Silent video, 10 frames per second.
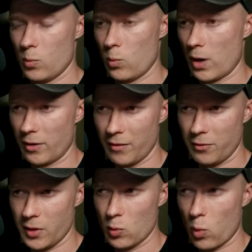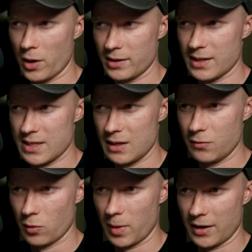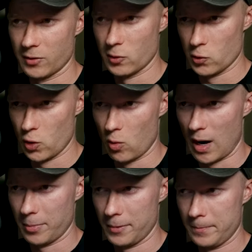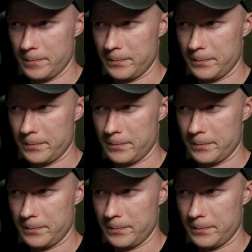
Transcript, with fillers: wherever you want this info banner to show up.